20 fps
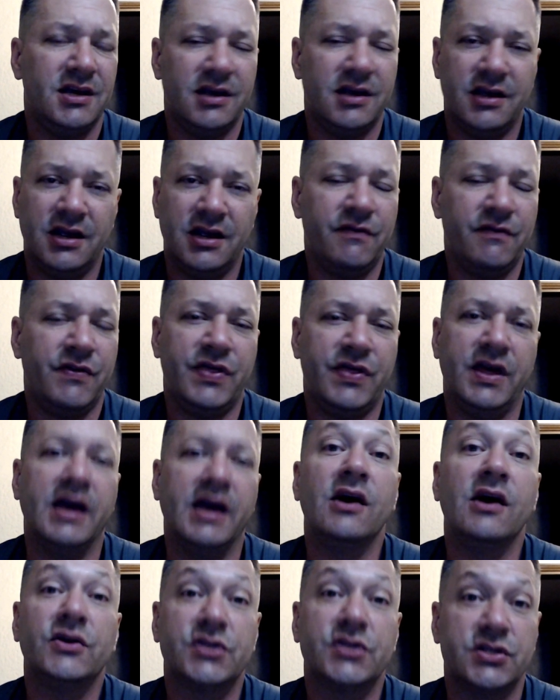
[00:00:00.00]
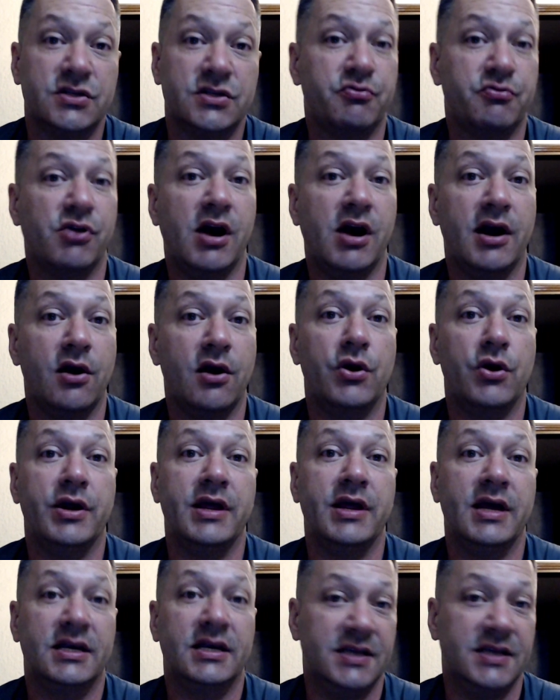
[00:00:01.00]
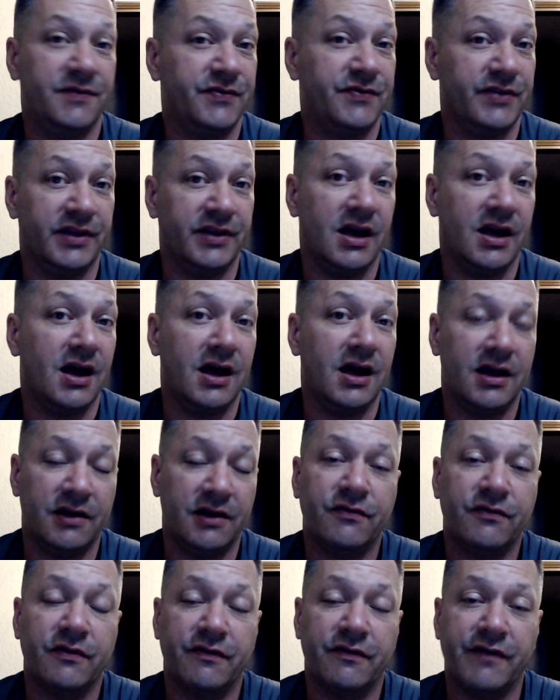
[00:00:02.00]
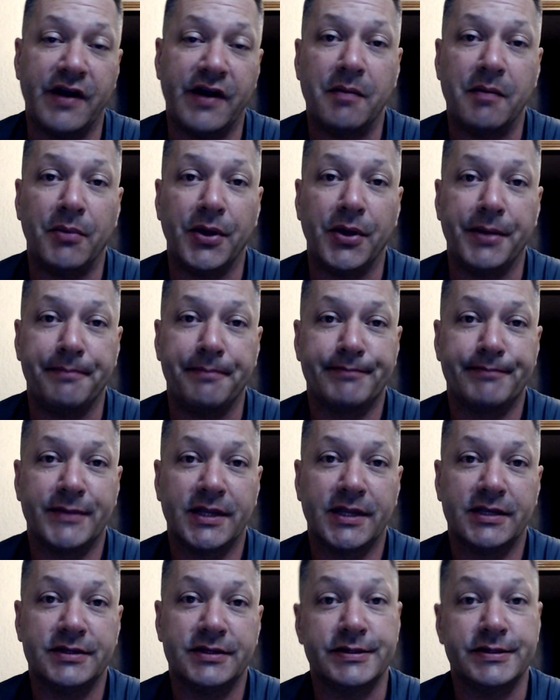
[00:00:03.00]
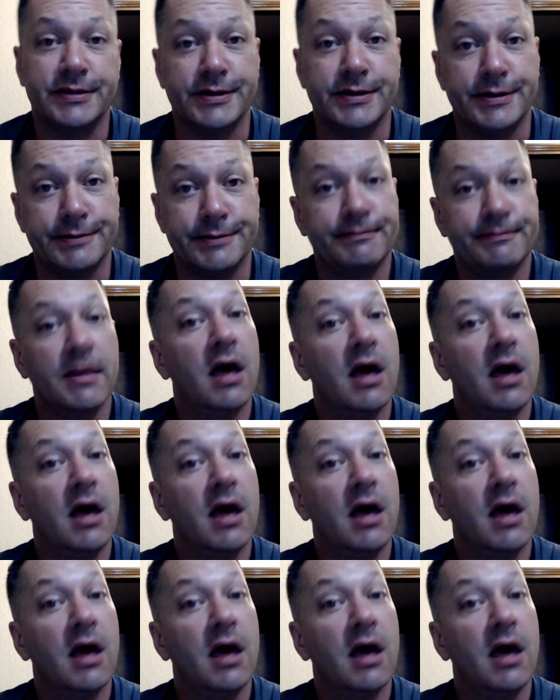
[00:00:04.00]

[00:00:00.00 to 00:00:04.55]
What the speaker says: Everything else is a priority except for the guy and for family. So,